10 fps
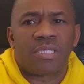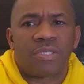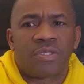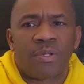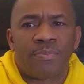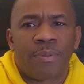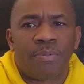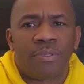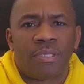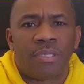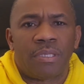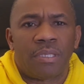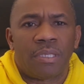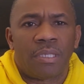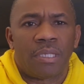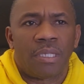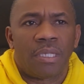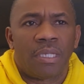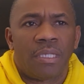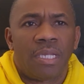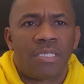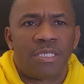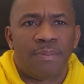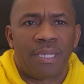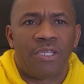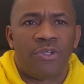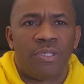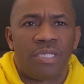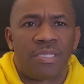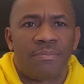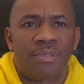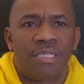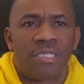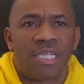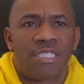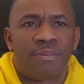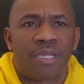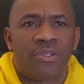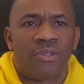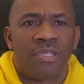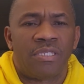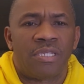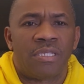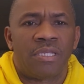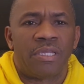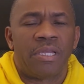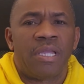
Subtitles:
unison. Some people, let's speak in unison, please. Let's speak in unison.